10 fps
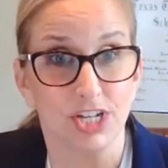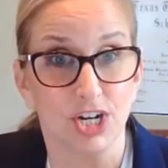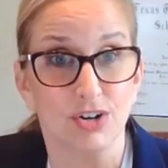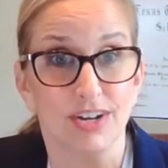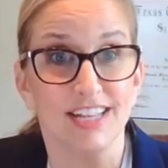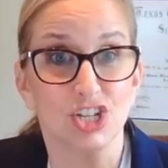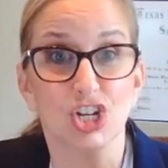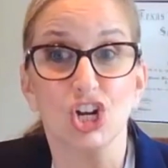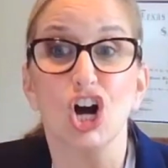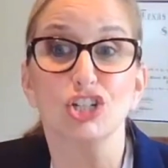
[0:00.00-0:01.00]
It's
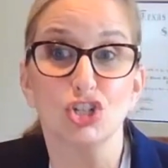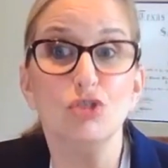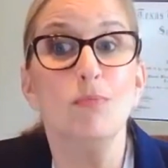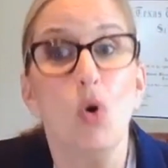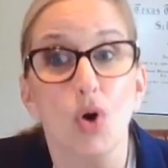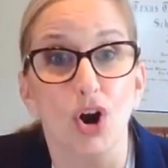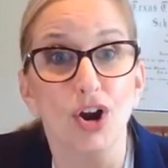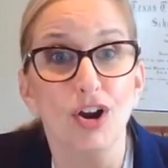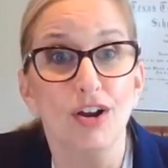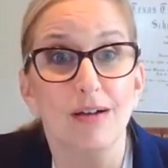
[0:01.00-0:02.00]
going to cost you
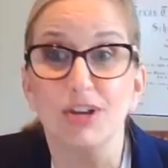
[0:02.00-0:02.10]
more